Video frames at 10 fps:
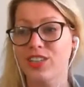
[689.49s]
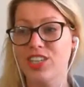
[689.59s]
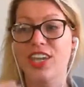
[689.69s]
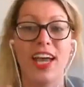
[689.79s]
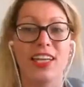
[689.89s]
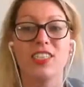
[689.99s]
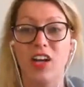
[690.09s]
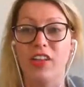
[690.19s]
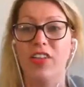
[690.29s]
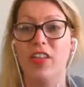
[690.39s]
to connect
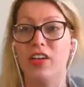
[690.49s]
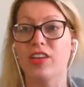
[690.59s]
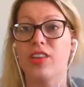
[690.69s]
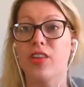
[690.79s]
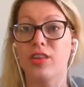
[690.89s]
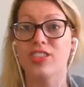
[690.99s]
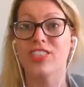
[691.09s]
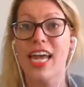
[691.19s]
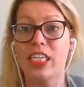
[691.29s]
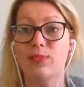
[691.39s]
on their
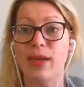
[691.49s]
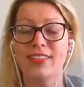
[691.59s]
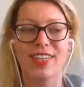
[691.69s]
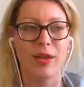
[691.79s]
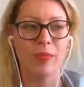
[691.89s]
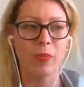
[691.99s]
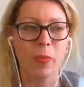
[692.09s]
stage, basically.